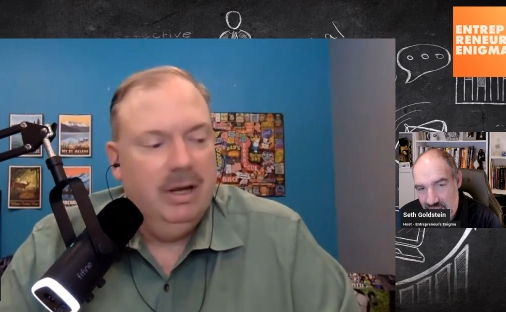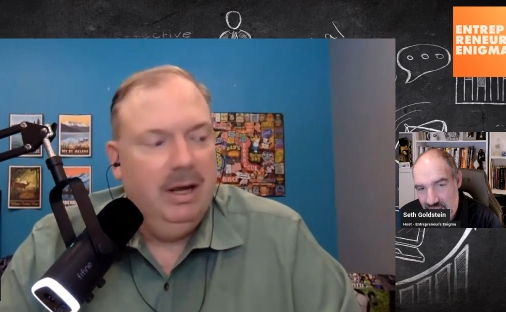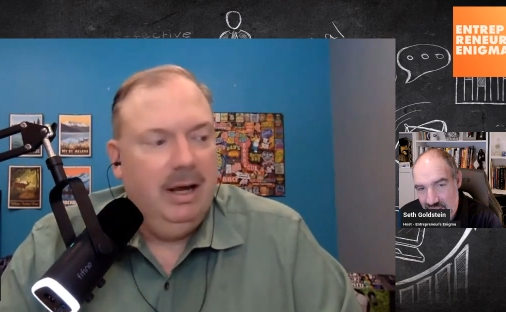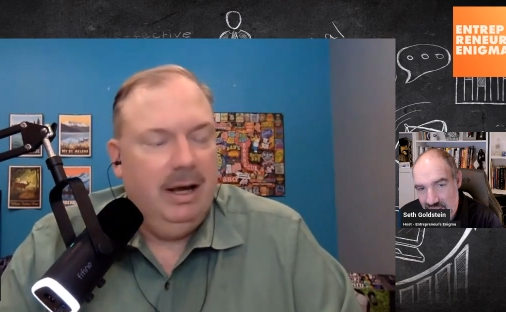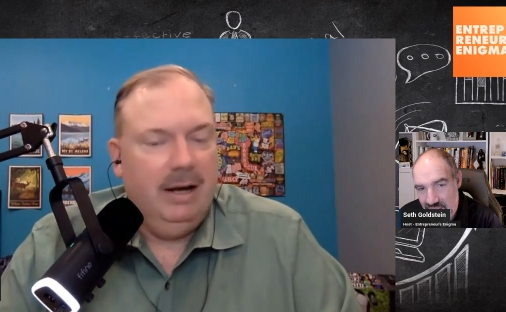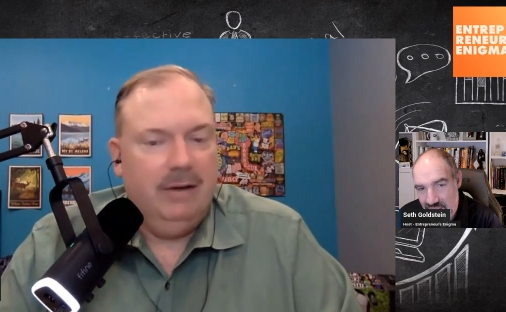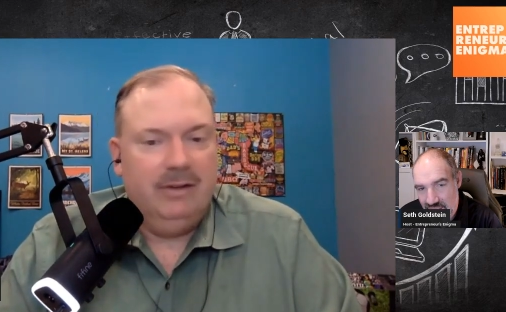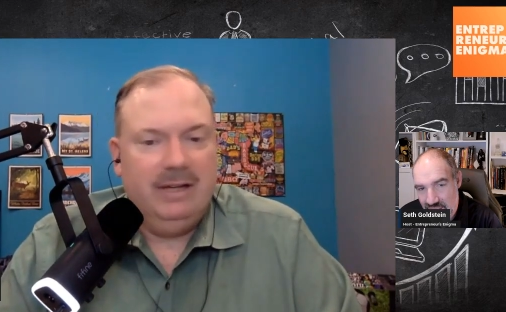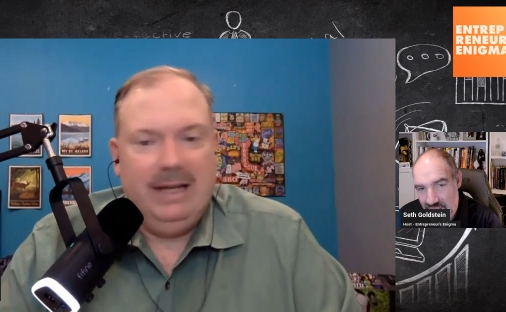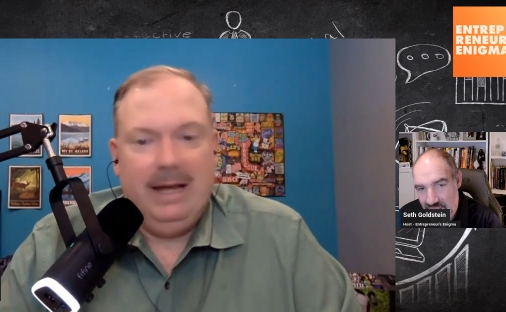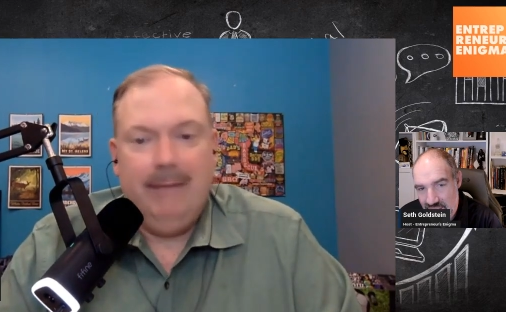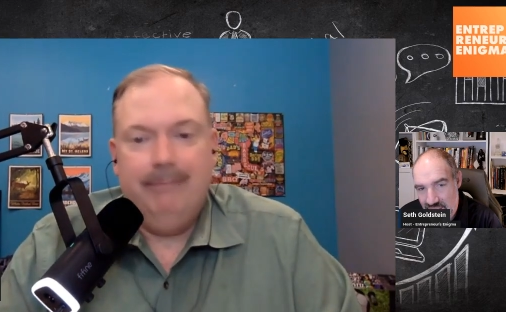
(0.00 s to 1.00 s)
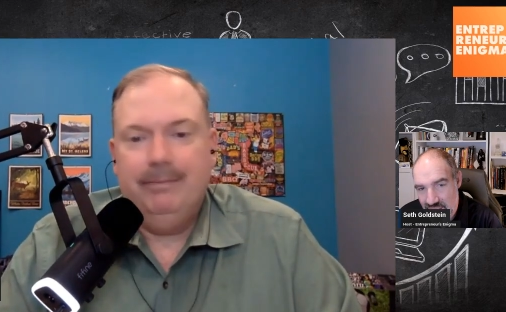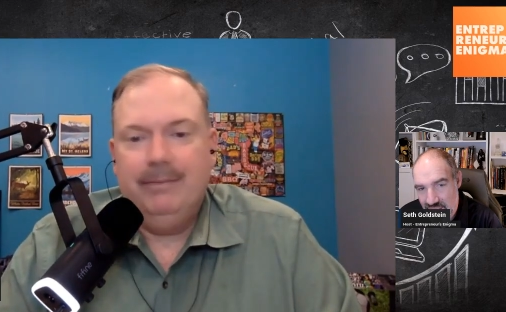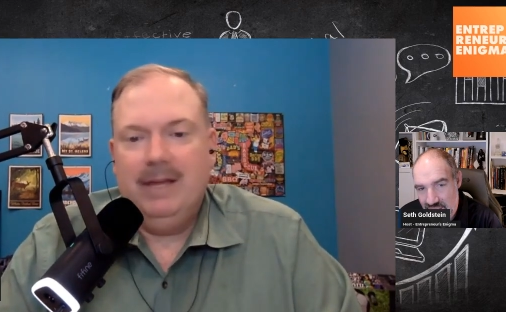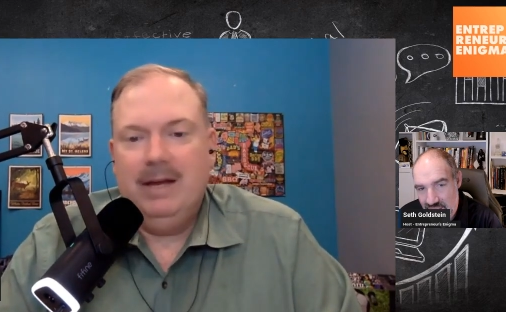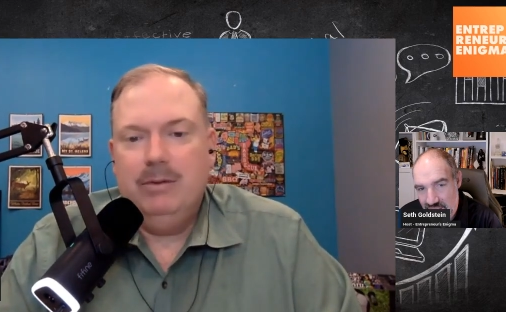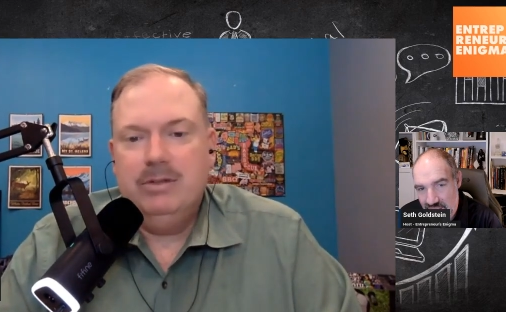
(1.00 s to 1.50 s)
Speaker 1: And I was like, yep,
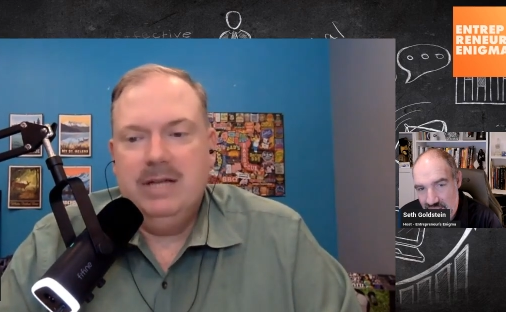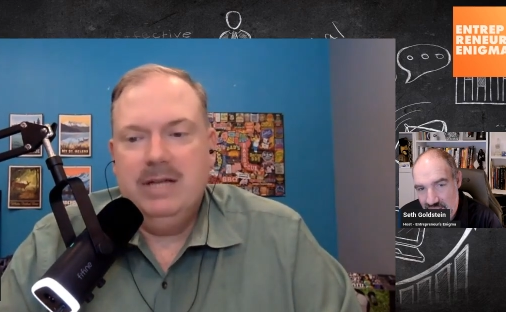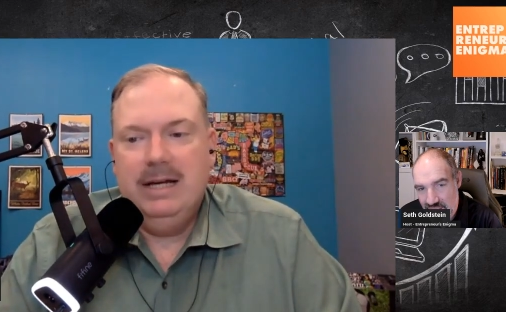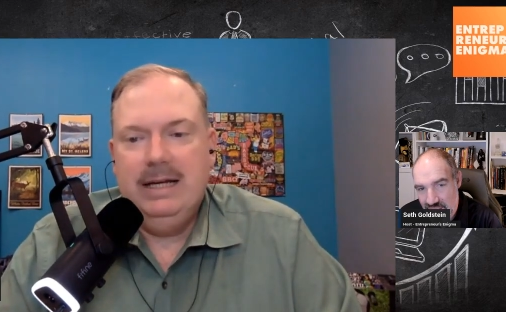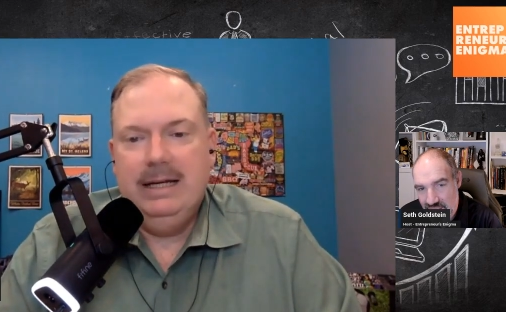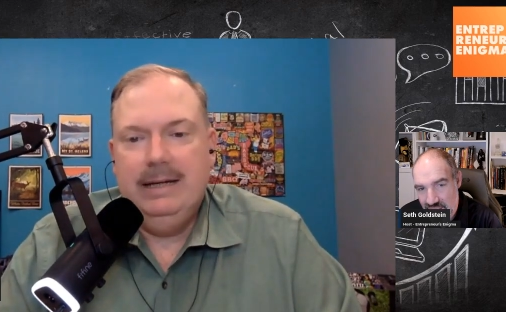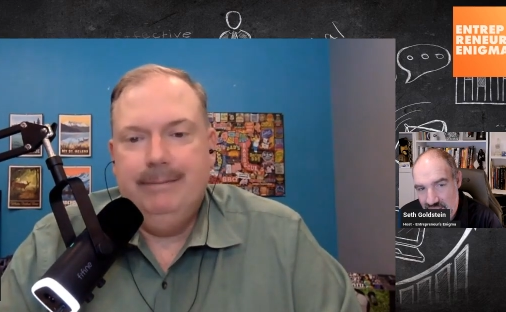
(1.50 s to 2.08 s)
that was the idea.